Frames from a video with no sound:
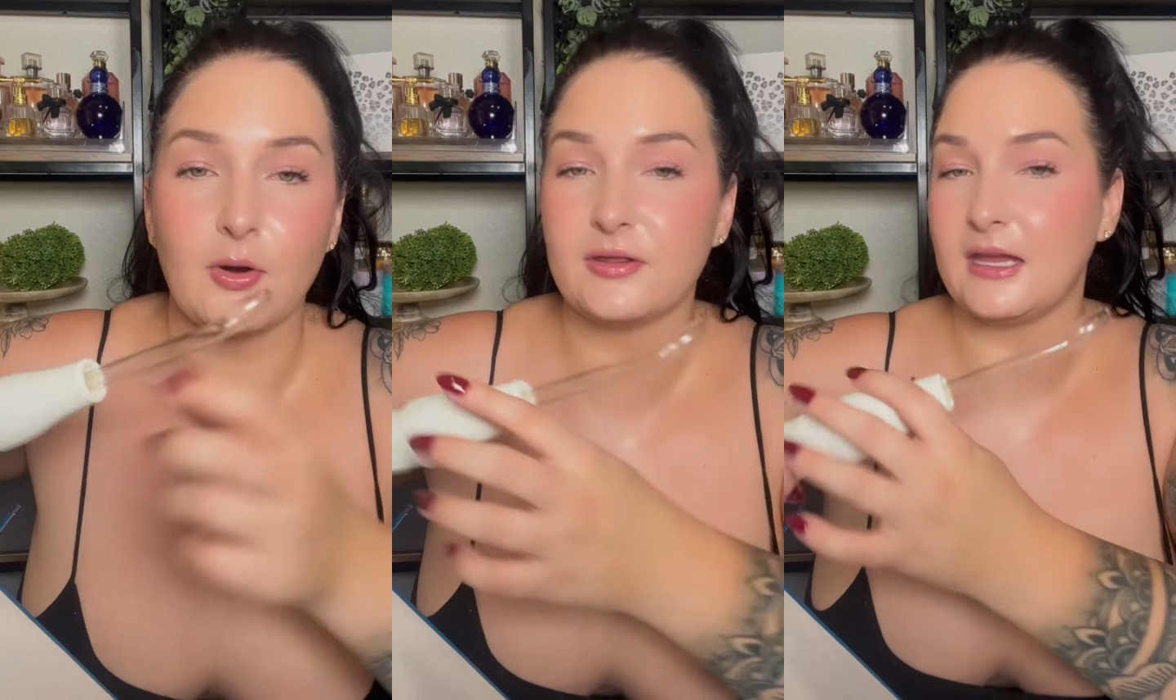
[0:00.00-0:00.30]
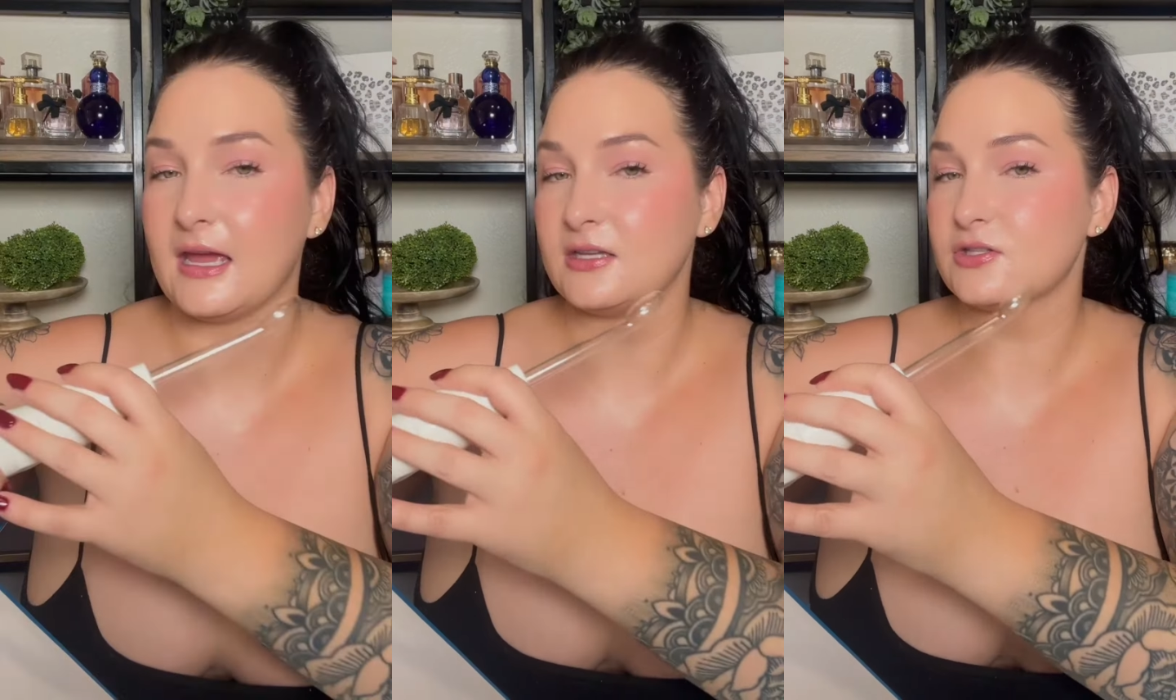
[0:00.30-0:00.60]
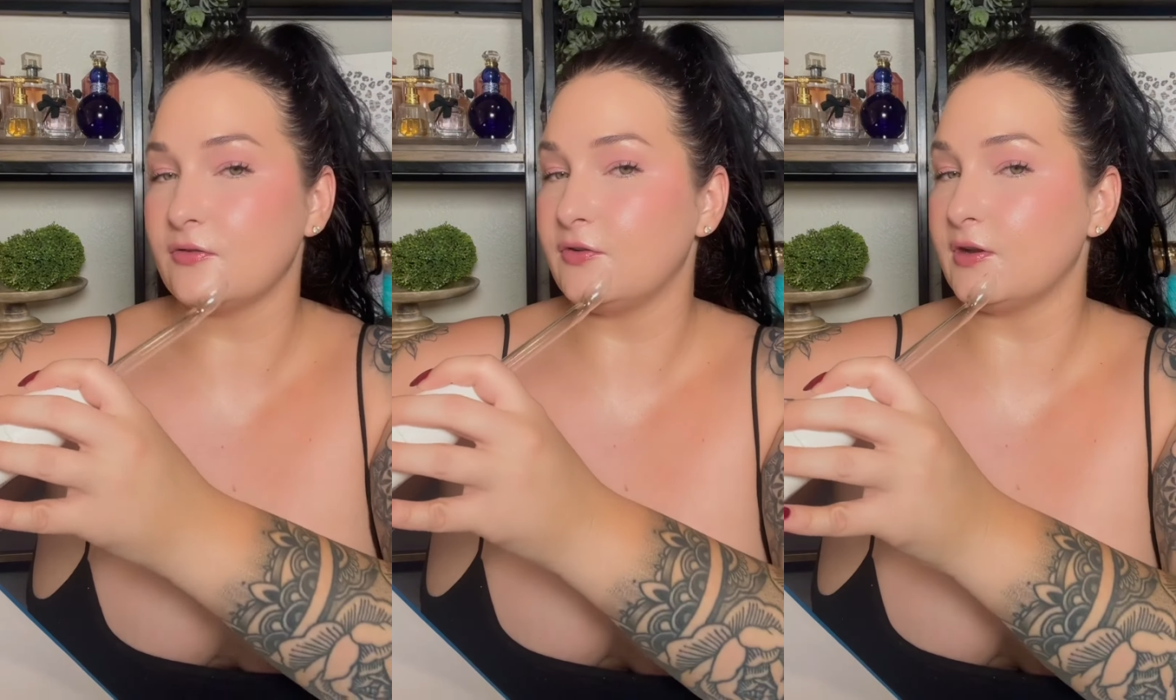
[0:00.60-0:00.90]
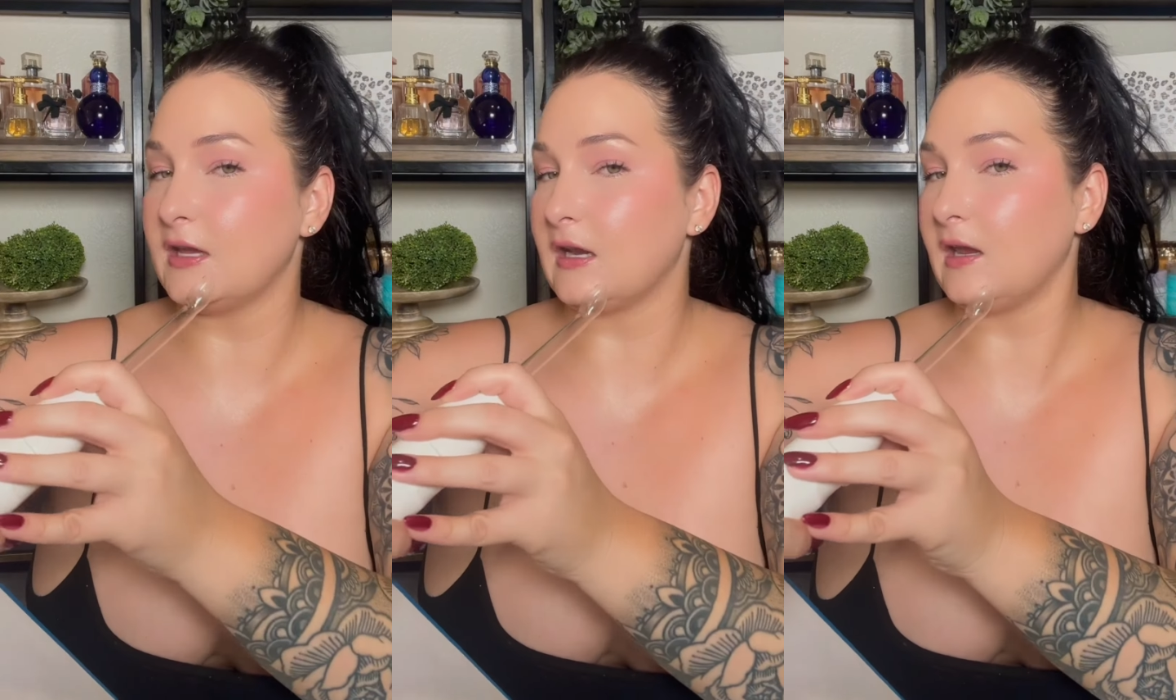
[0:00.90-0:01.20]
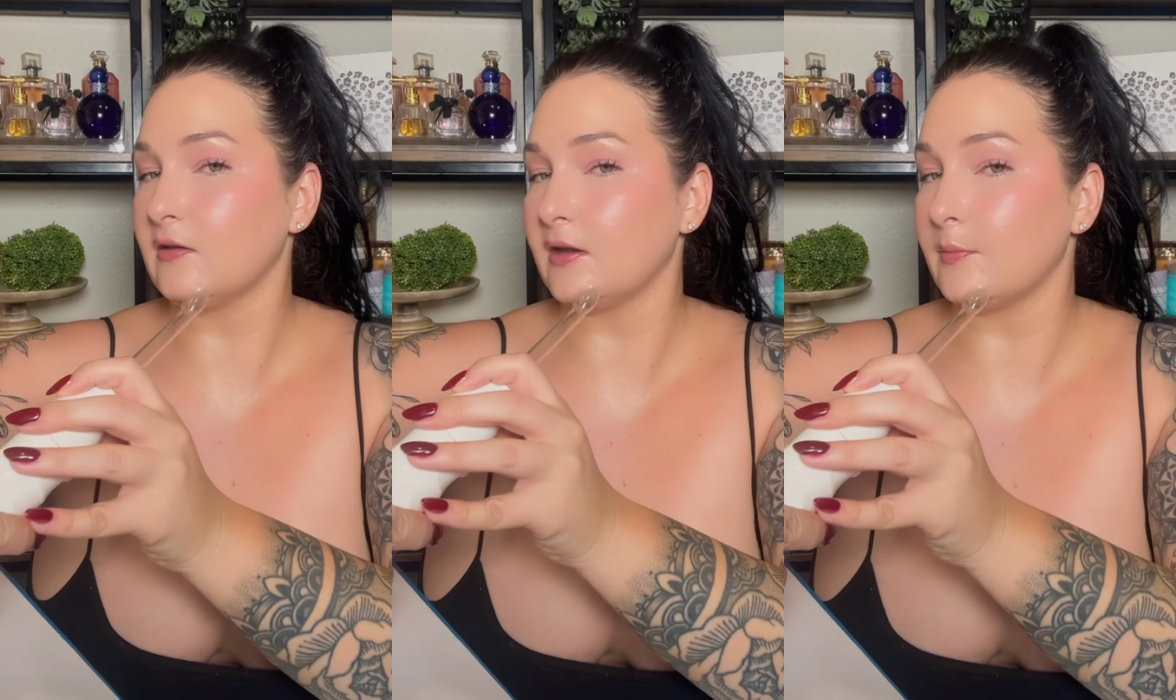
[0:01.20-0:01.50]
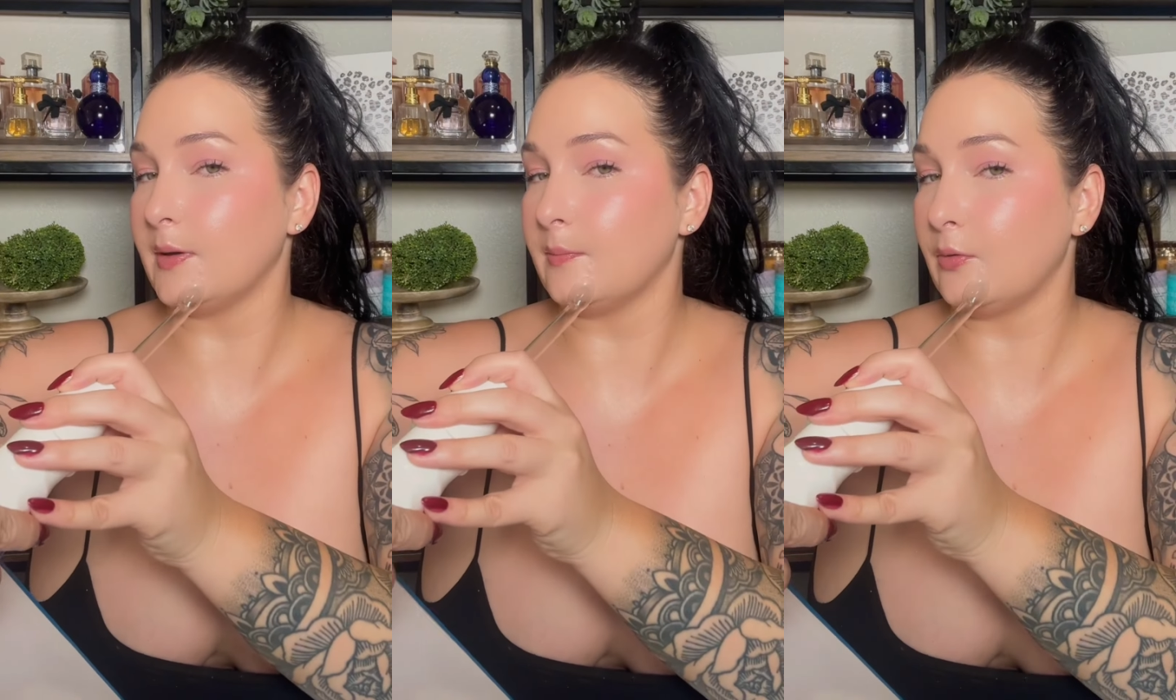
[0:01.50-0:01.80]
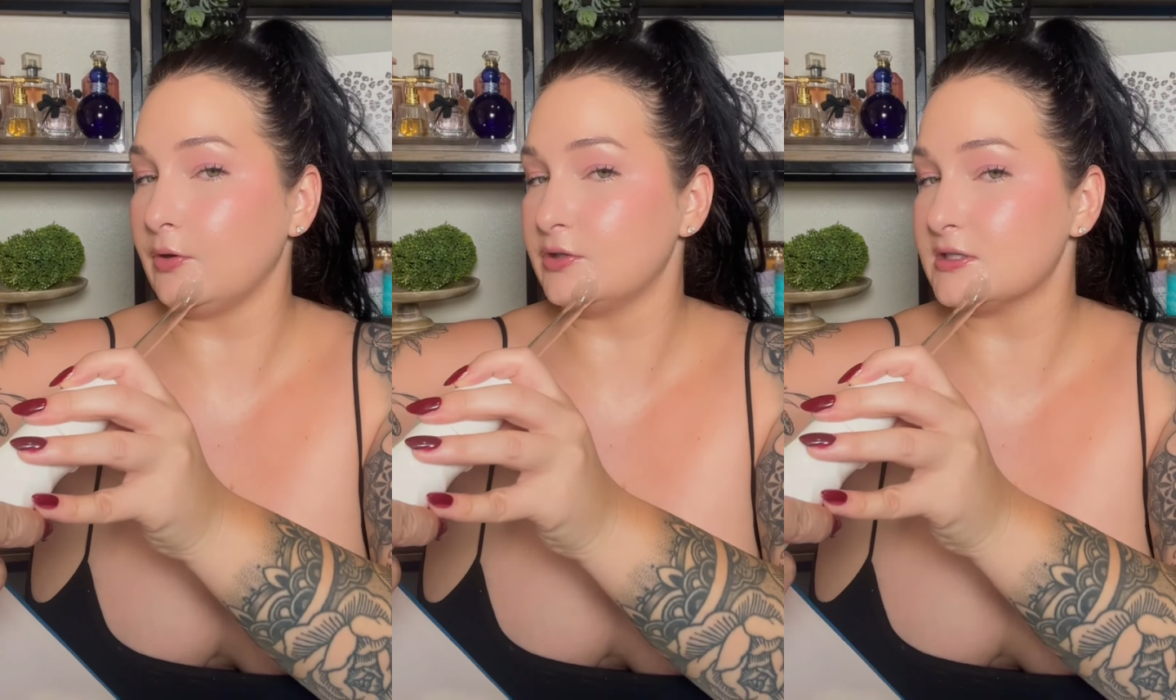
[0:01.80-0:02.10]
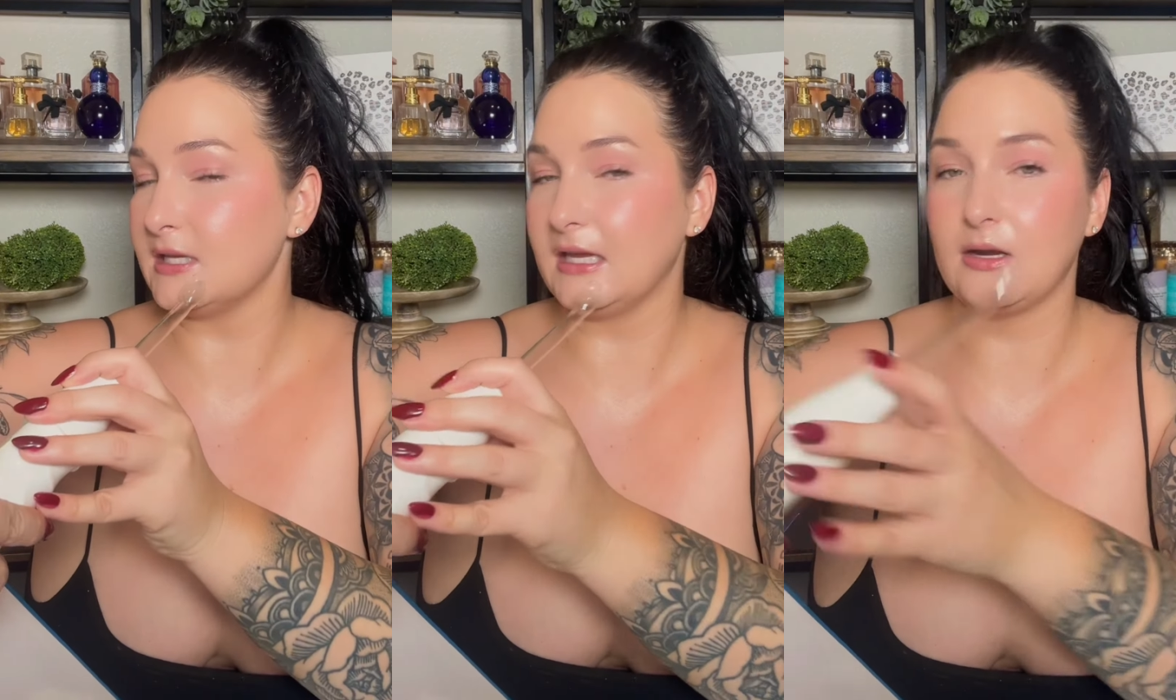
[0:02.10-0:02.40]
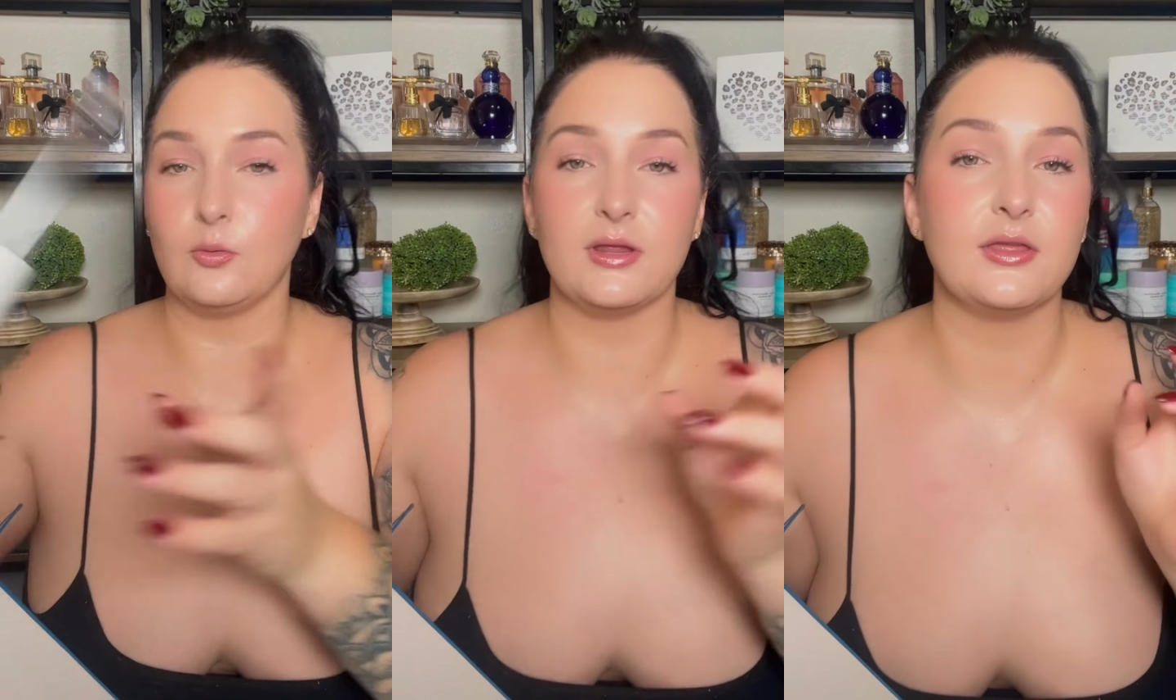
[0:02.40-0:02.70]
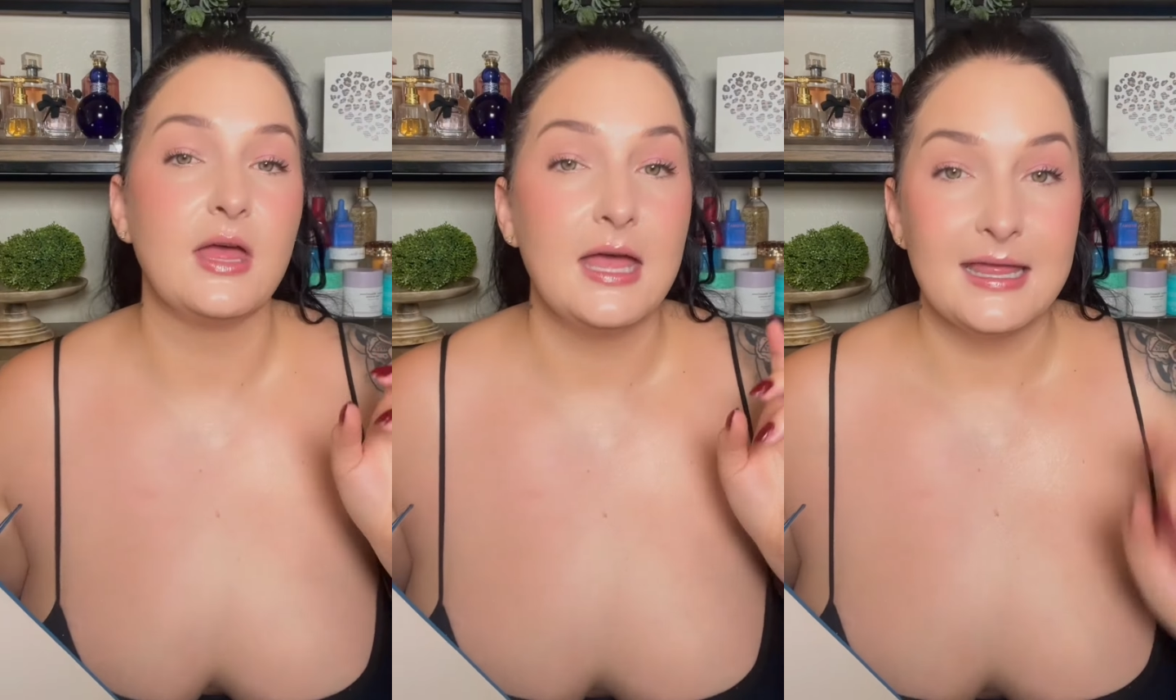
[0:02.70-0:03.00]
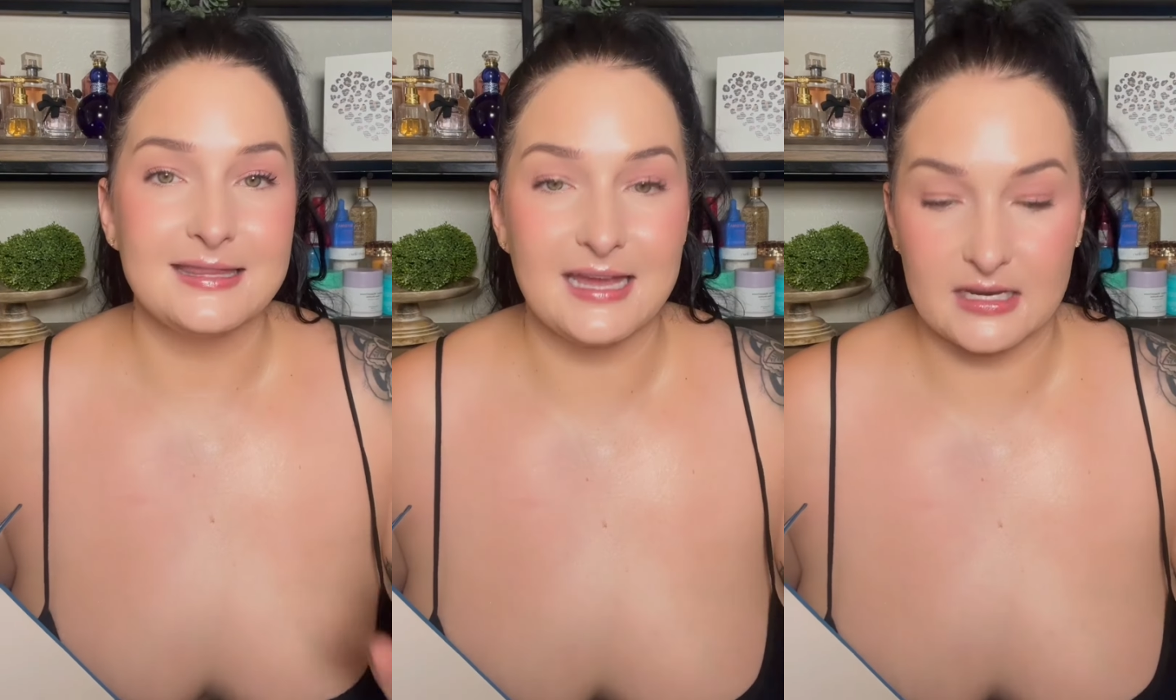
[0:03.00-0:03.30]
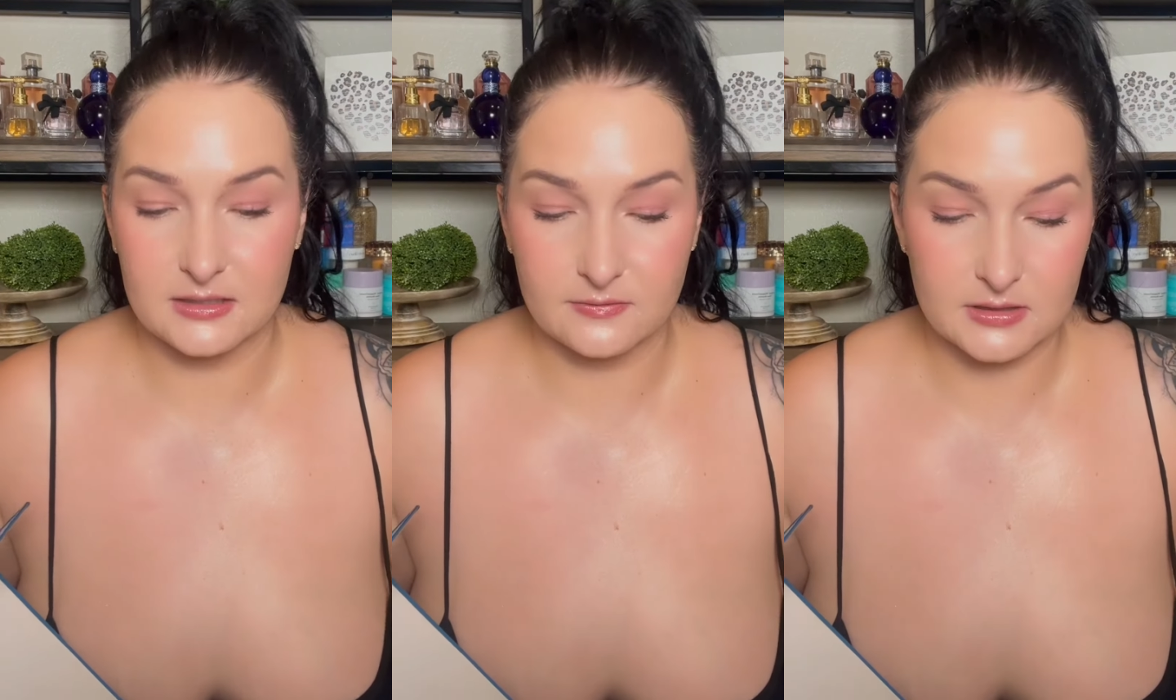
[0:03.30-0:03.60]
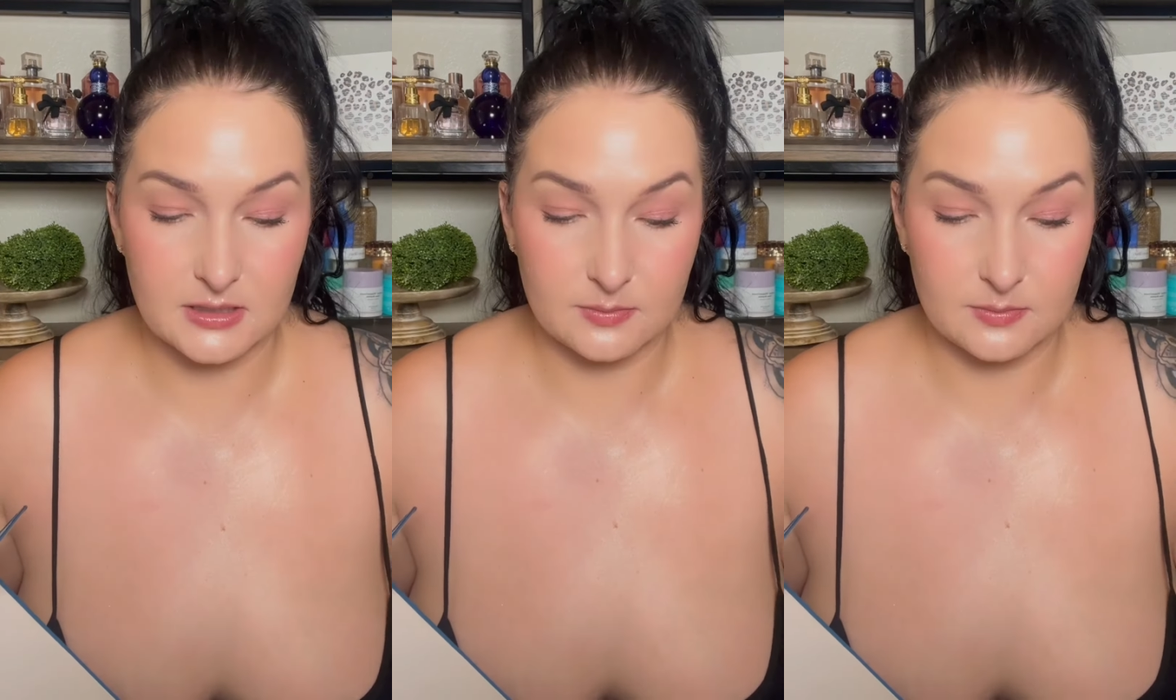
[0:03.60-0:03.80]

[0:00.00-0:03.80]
on the end. So if you're getting like a pimple, you just hit it with the end of the tip.